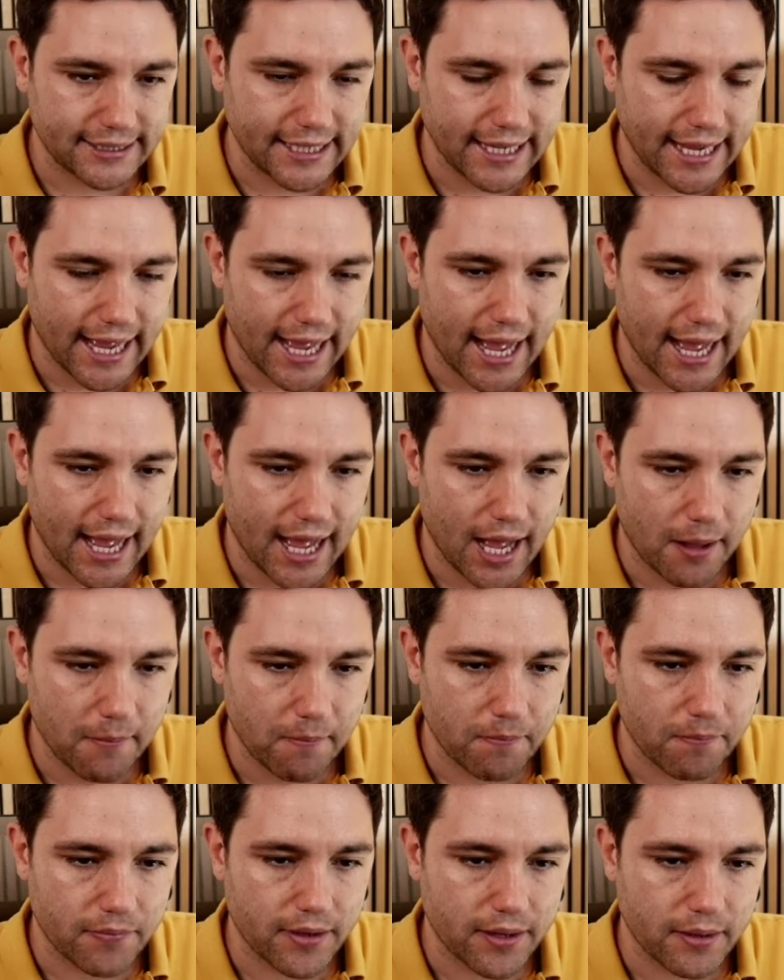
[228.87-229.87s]

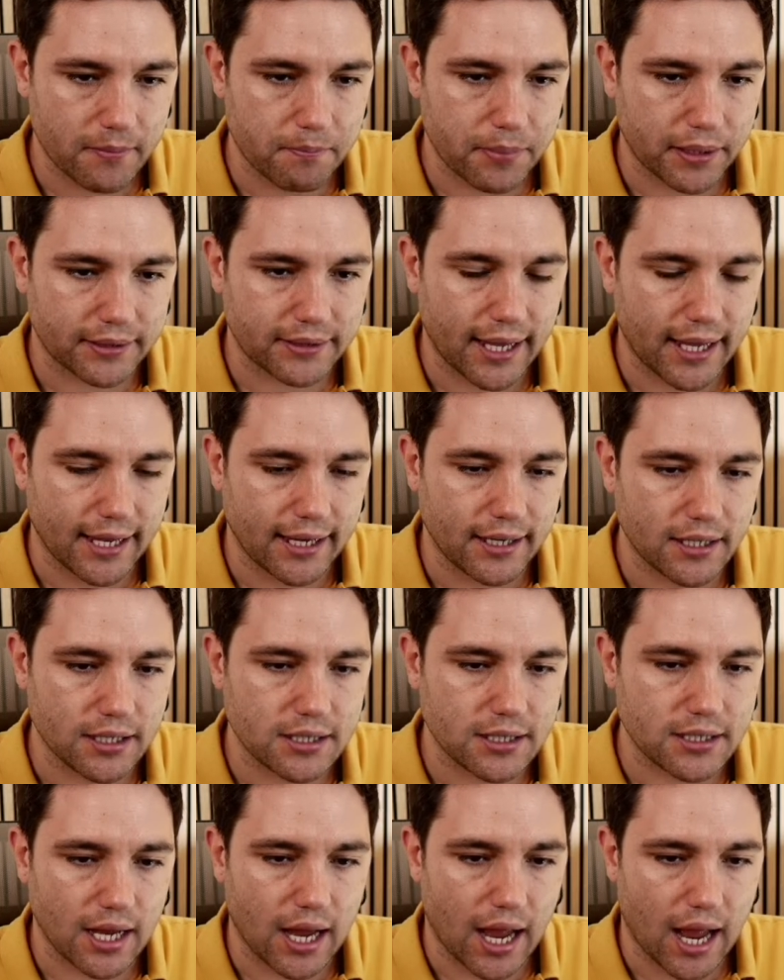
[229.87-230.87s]
But then
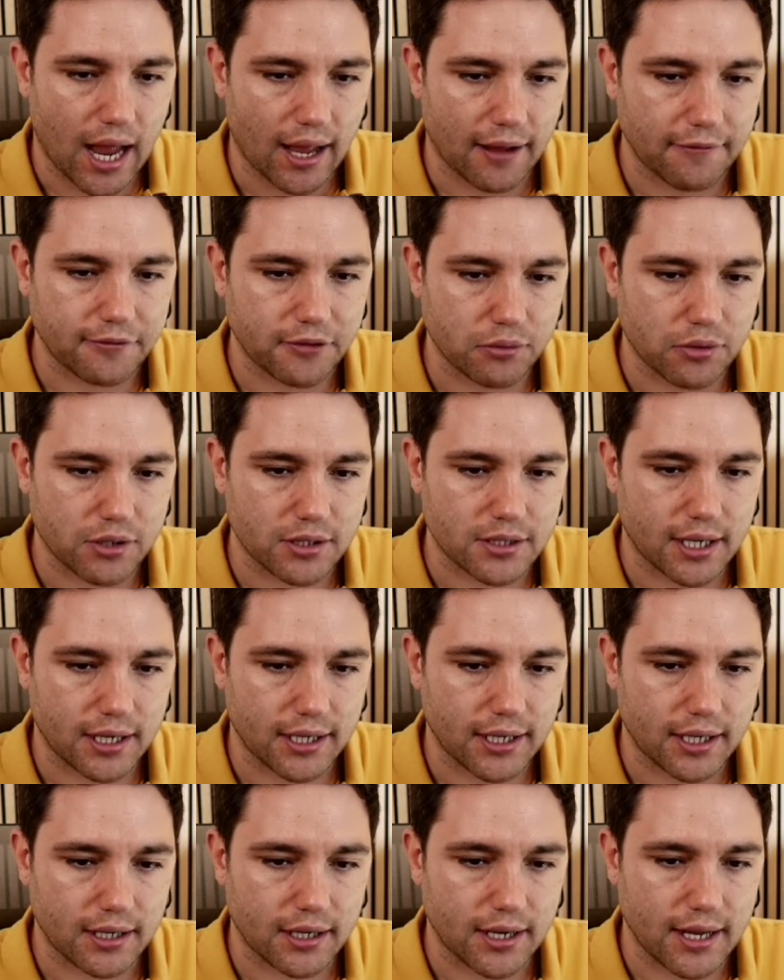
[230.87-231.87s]
afterwards I
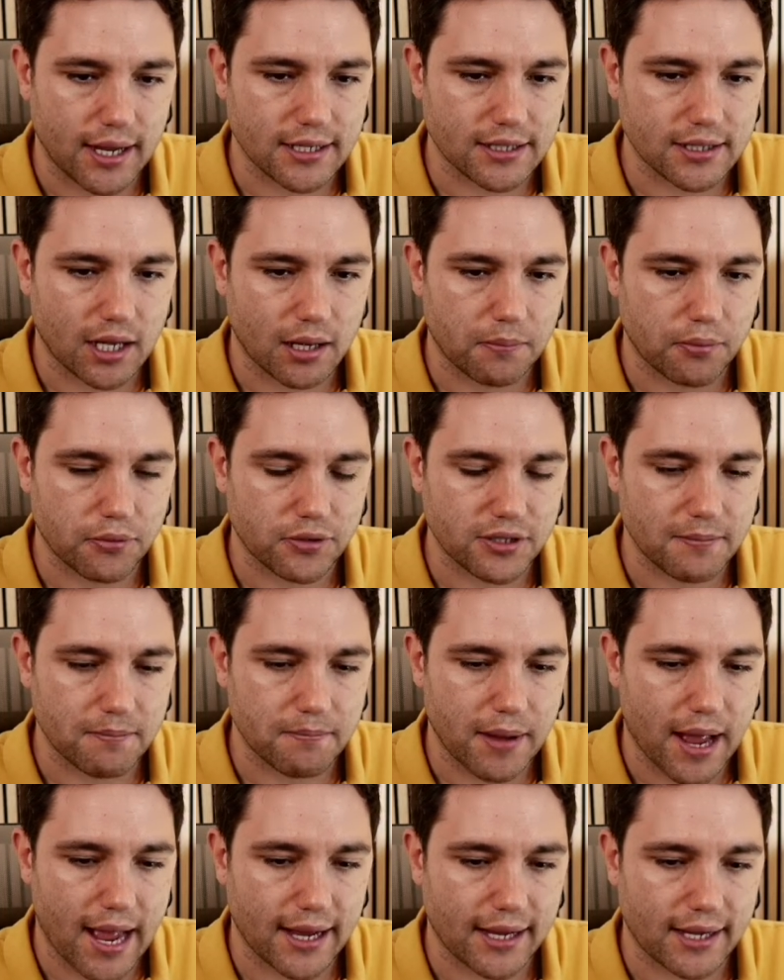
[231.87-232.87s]
can start pushing
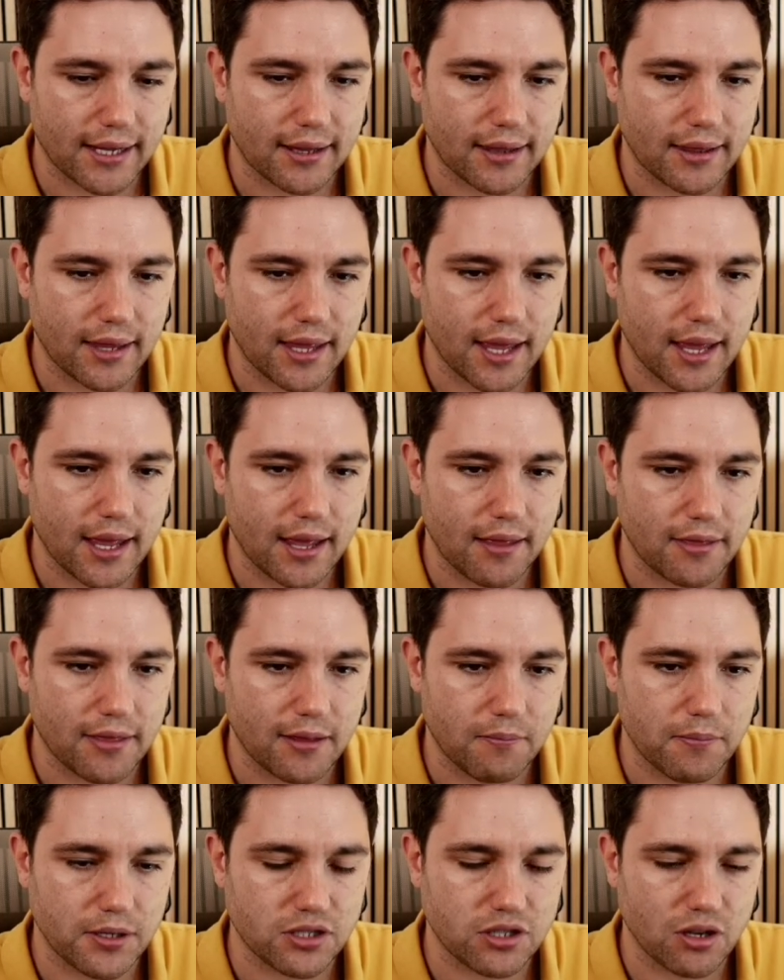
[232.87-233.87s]
back the
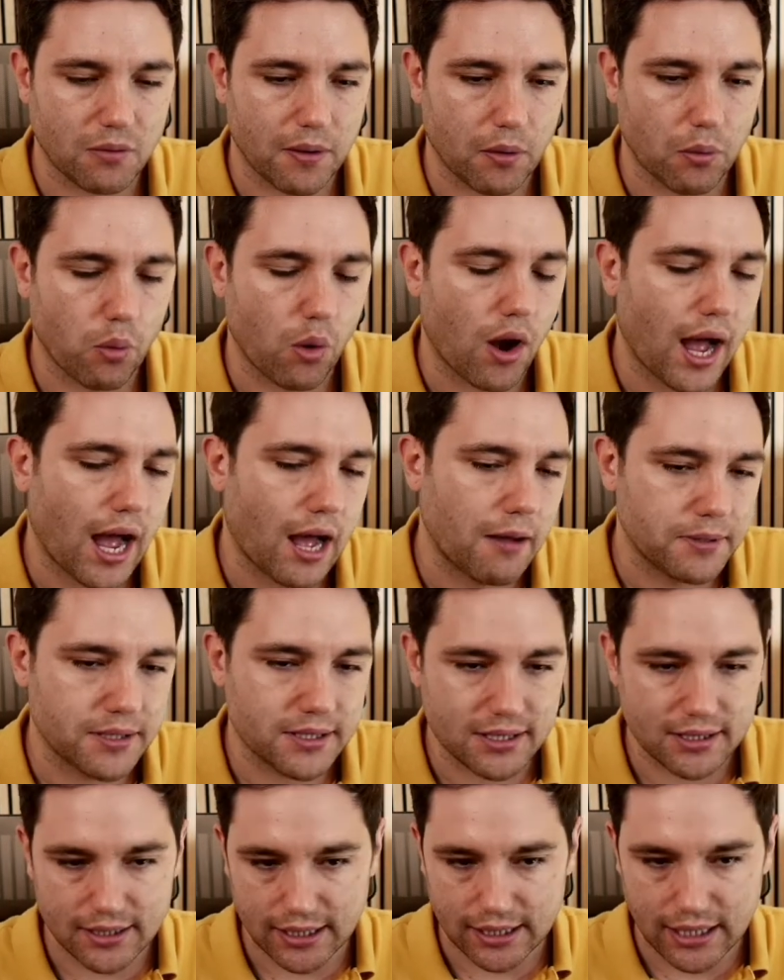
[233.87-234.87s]
bishop, and what happens
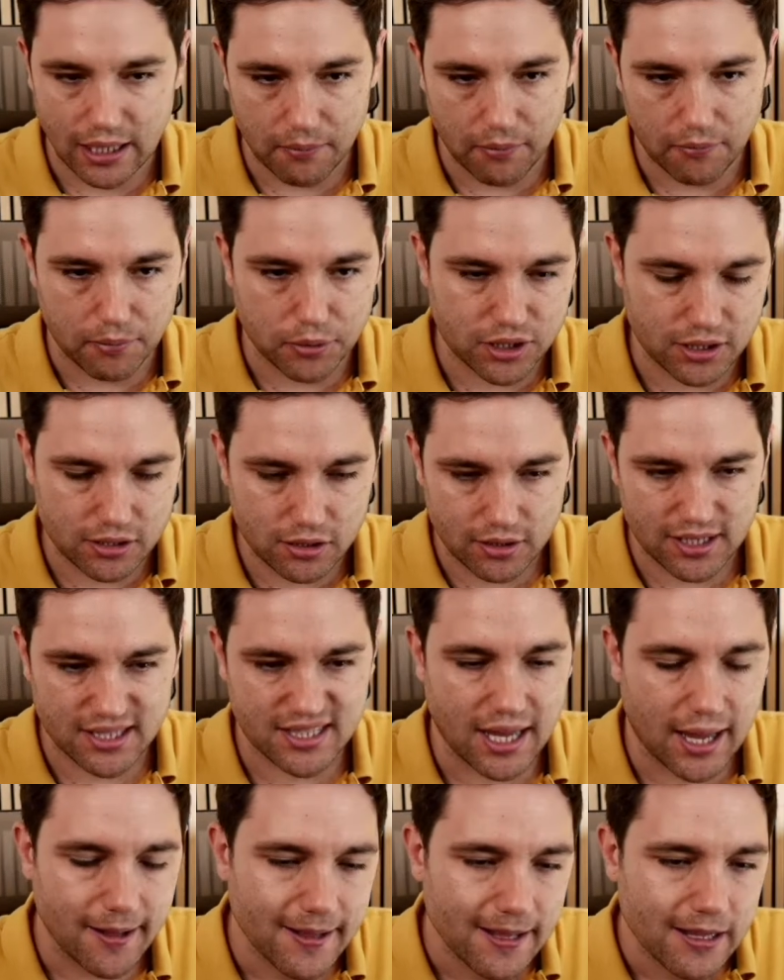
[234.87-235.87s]
in this type of position is
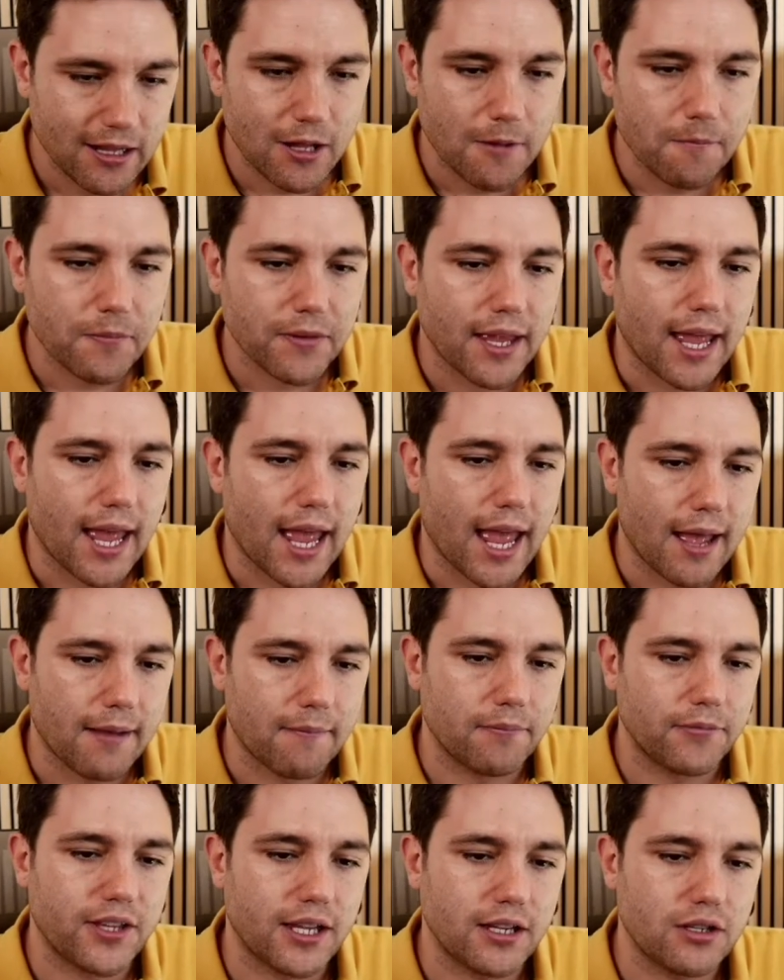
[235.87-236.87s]
that
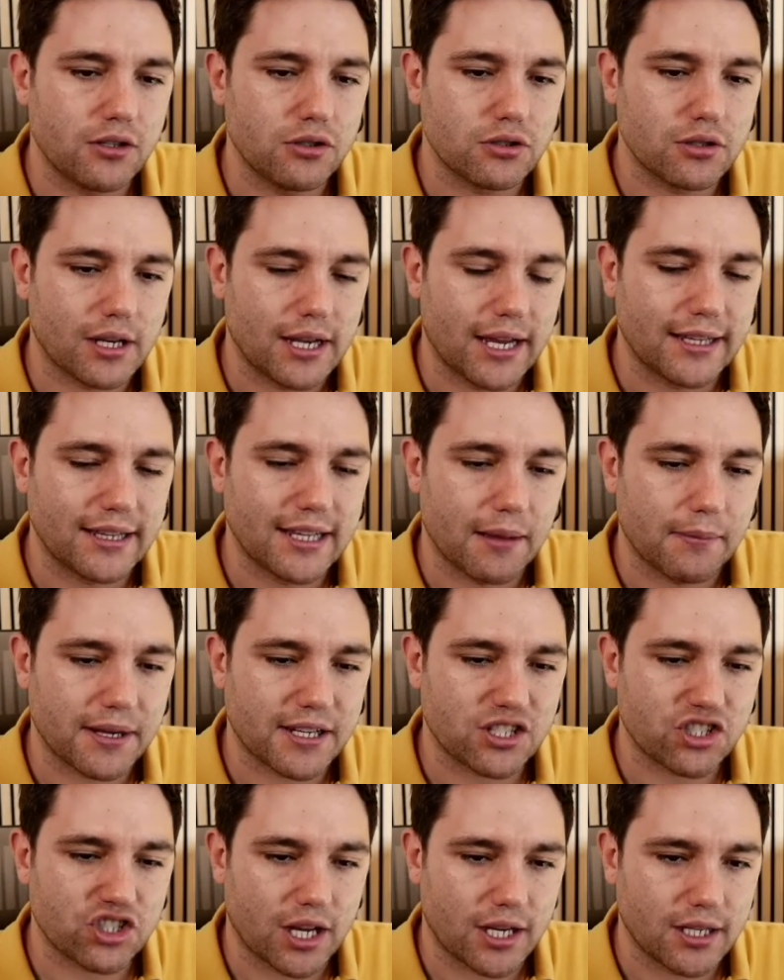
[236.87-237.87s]
they usually end up
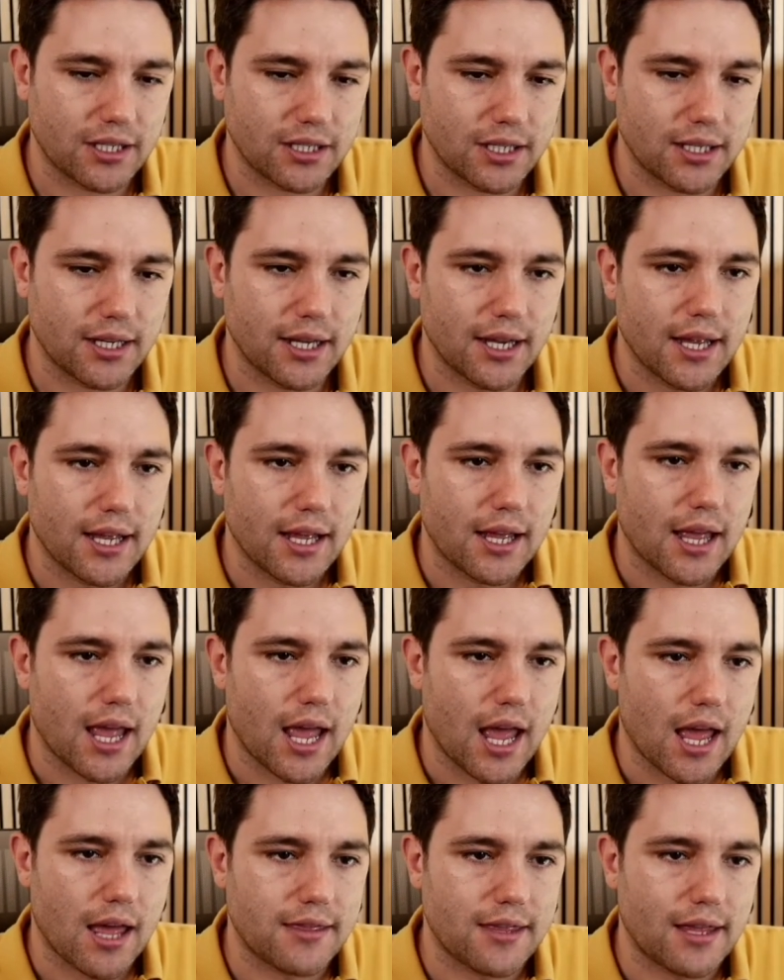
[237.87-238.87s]
exchanging
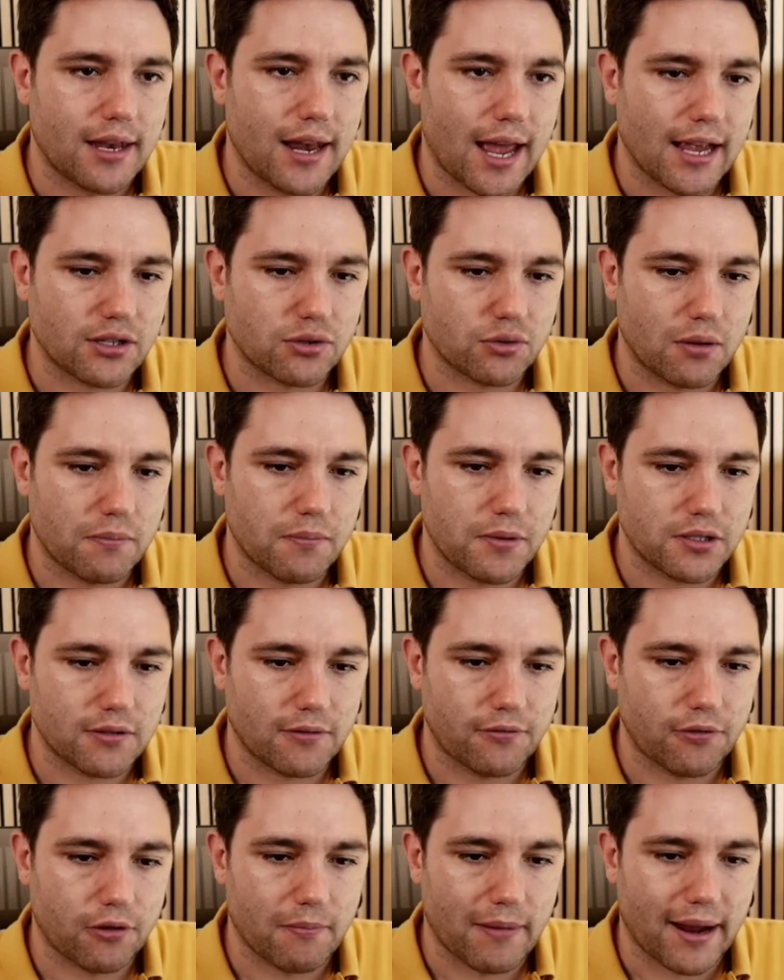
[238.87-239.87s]
the light square bishop
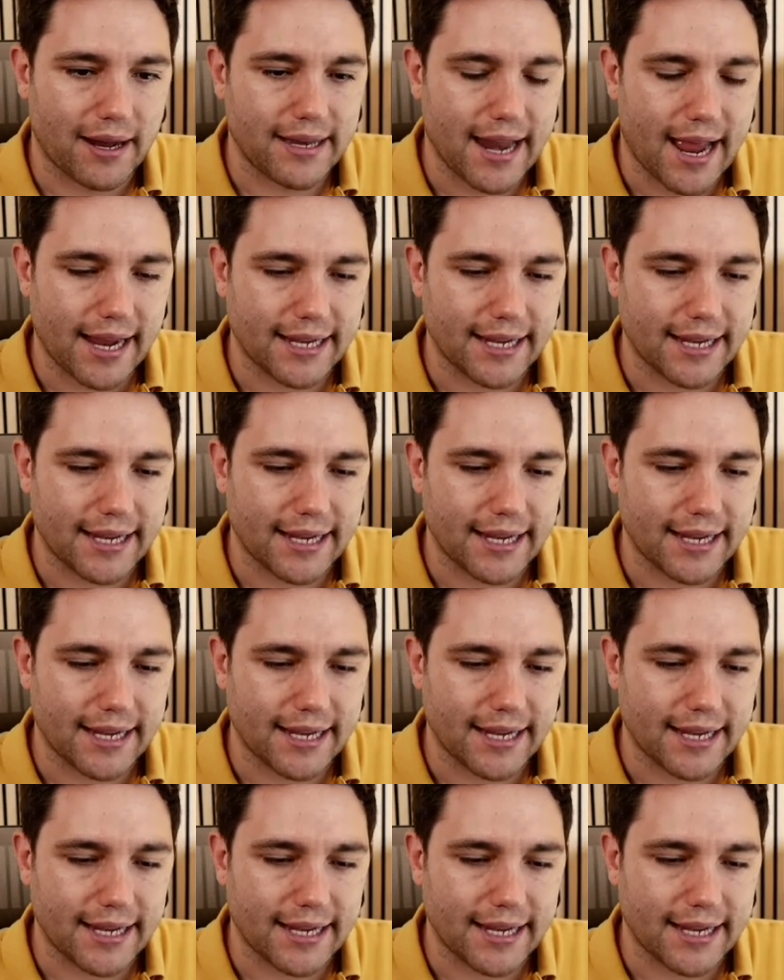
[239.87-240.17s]
for my knight,